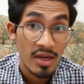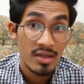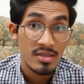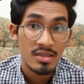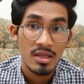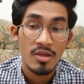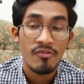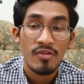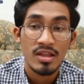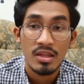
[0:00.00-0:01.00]
others
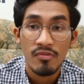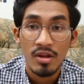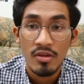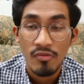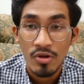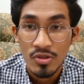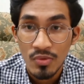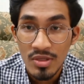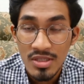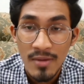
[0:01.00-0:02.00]
effectively, for
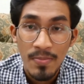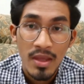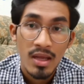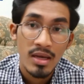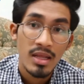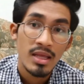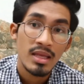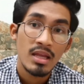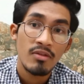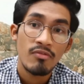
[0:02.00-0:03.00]
sure they
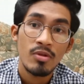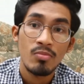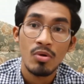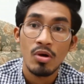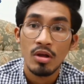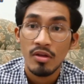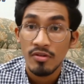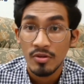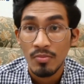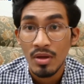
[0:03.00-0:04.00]
can feel more
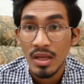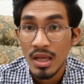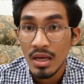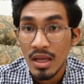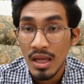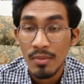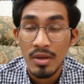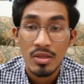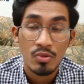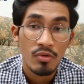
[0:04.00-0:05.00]
comfortable and help
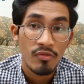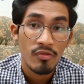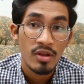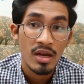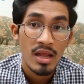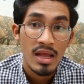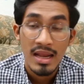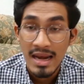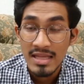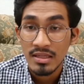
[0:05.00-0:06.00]
them to feel
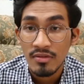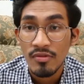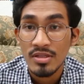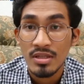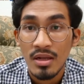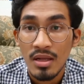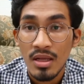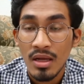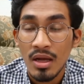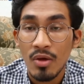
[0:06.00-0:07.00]
less nervous
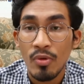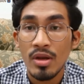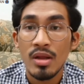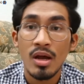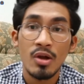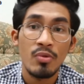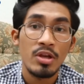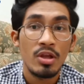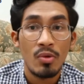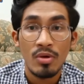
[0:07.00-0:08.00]
when they are
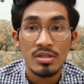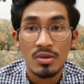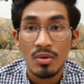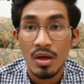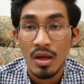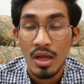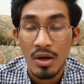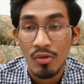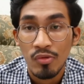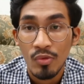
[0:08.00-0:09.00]
doing their works and
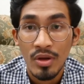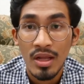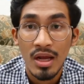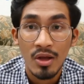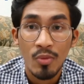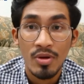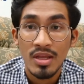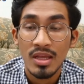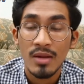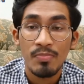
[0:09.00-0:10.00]
also when they are
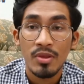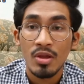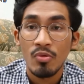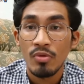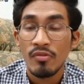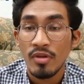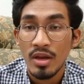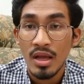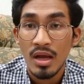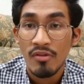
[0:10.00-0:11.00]
communicate with
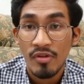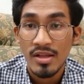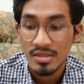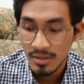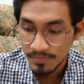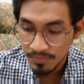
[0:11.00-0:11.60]
their friends.